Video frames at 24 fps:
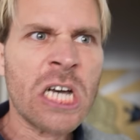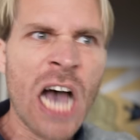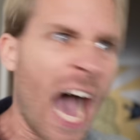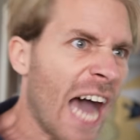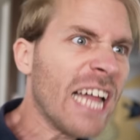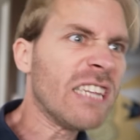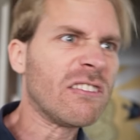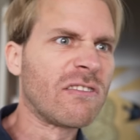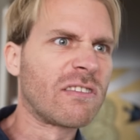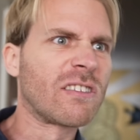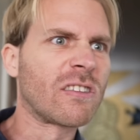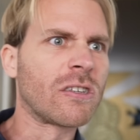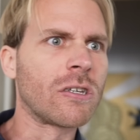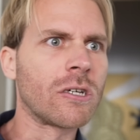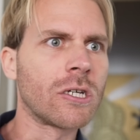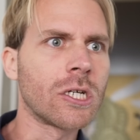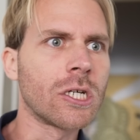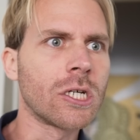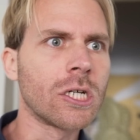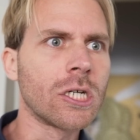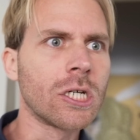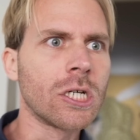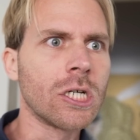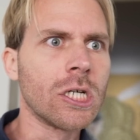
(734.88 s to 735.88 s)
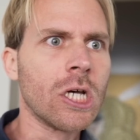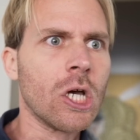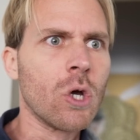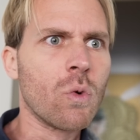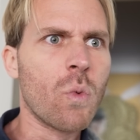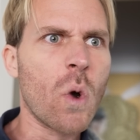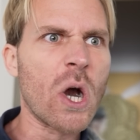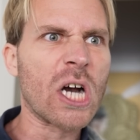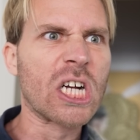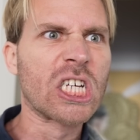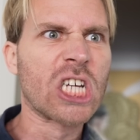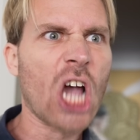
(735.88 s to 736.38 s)
Hans!
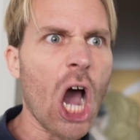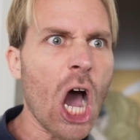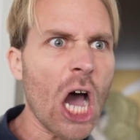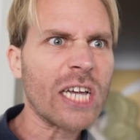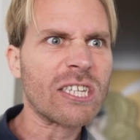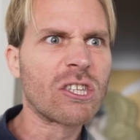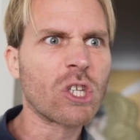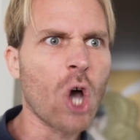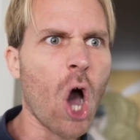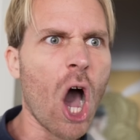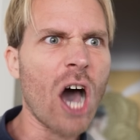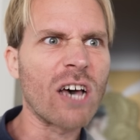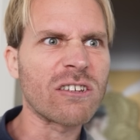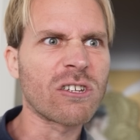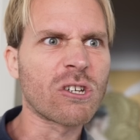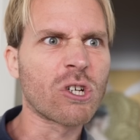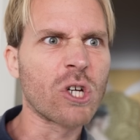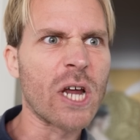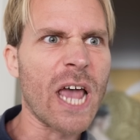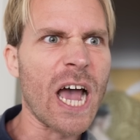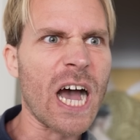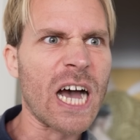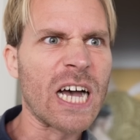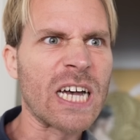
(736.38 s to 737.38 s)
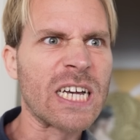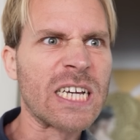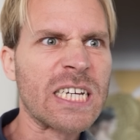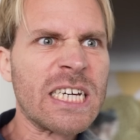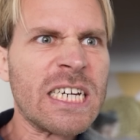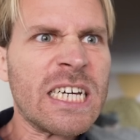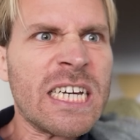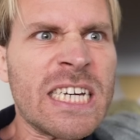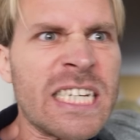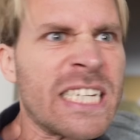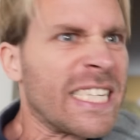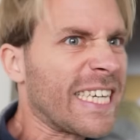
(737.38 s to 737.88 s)
We're going to Austria!
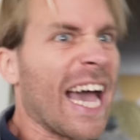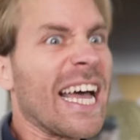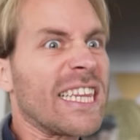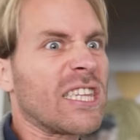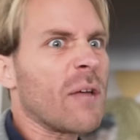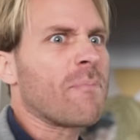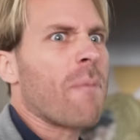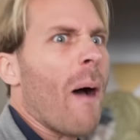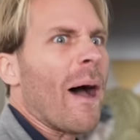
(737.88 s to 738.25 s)
Get the